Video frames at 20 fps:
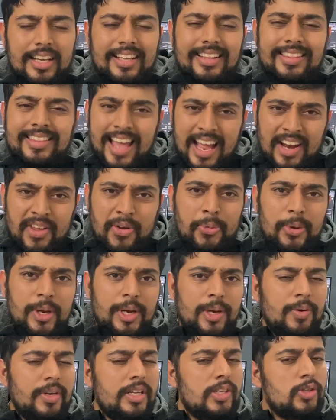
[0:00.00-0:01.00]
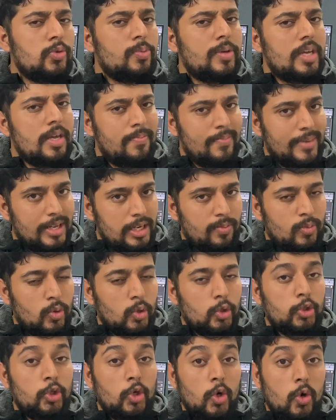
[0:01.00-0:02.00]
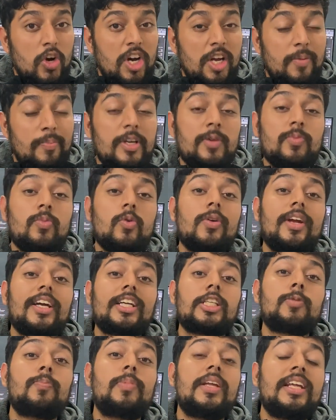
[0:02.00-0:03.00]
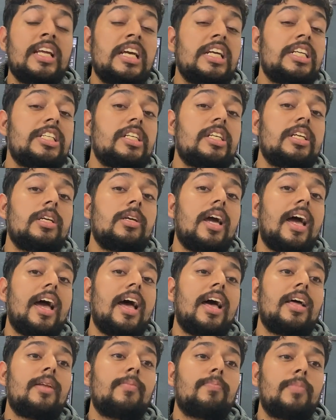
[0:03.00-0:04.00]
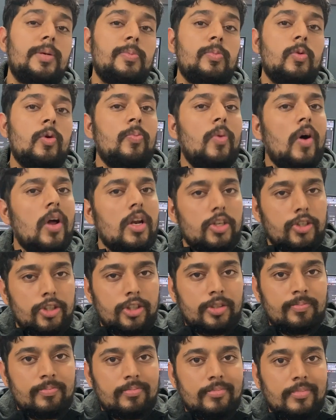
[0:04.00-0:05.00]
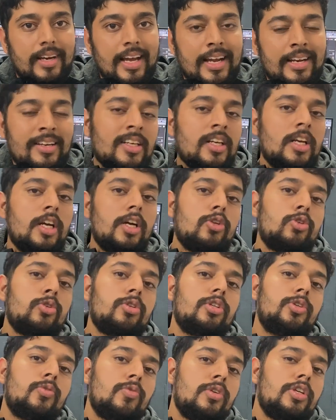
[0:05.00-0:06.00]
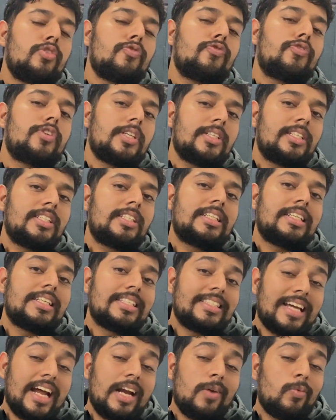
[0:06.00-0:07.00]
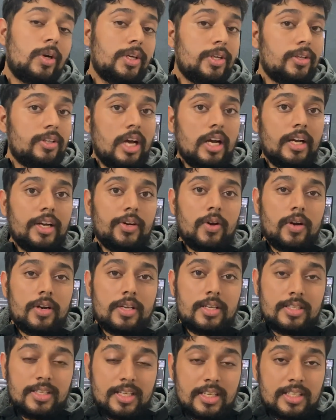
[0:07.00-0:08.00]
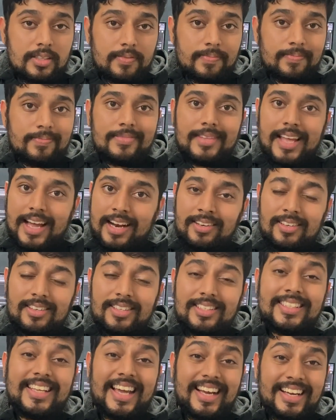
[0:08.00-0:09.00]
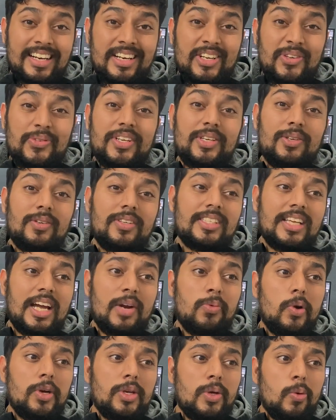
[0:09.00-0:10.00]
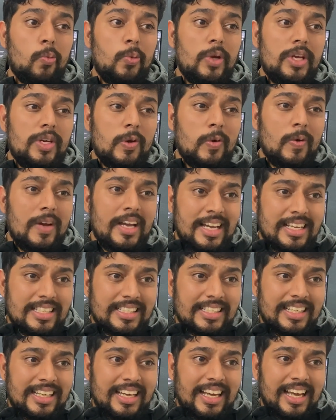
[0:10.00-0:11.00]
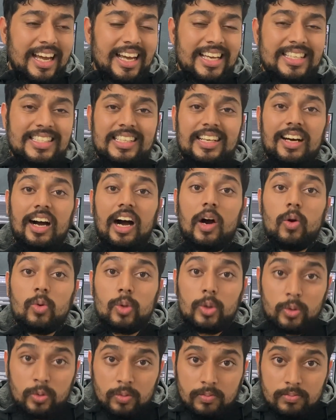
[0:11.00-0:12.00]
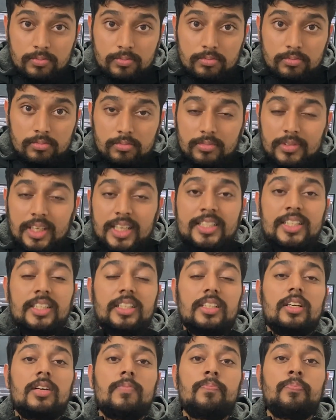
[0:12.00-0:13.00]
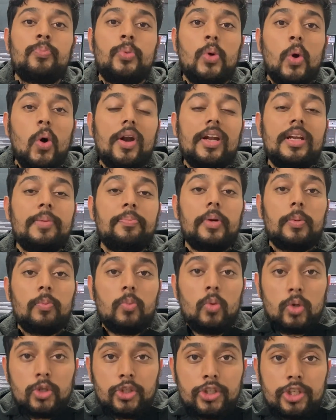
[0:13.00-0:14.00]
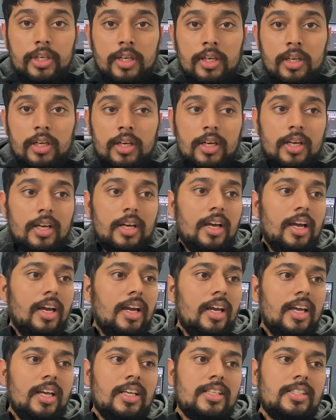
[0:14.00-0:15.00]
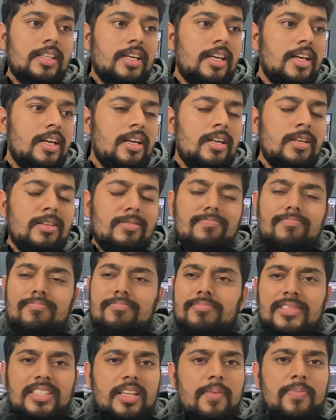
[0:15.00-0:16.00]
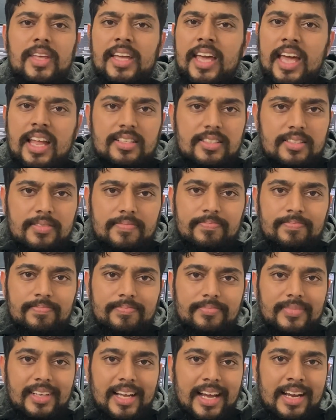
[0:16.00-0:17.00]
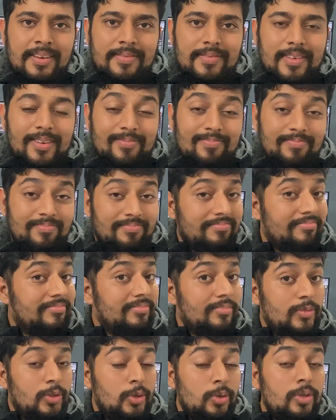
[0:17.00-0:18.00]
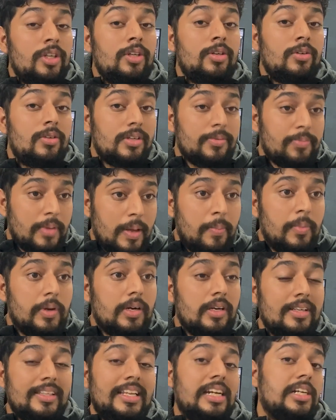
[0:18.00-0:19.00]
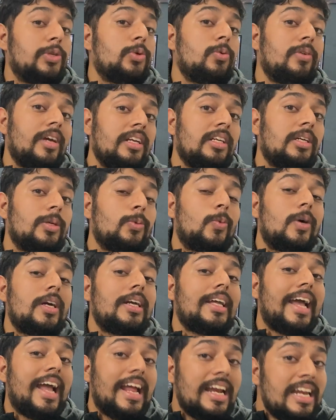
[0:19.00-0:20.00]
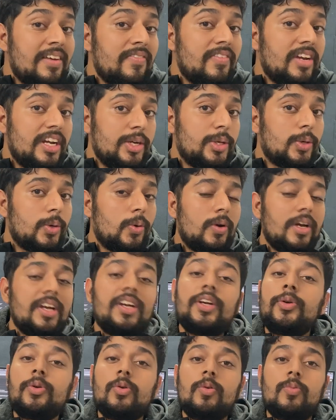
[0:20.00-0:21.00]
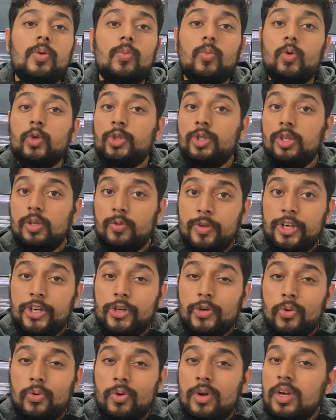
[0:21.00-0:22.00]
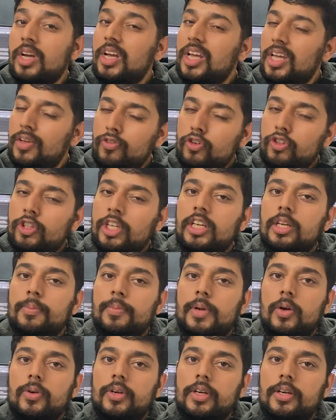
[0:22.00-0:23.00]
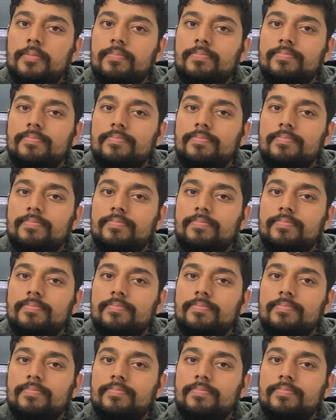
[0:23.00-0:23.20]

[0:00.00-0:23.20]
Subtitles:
then your video needs to be a bit more slower, a bit more explanatory and a bit more polished, right? So you need to first decide what your target audience is. Then second, you need to decide what your video is. Is it a how-to? Is it a purely promotional? Is it something else, right? You need to remember that you can convert any video into a promotional video if you think about it,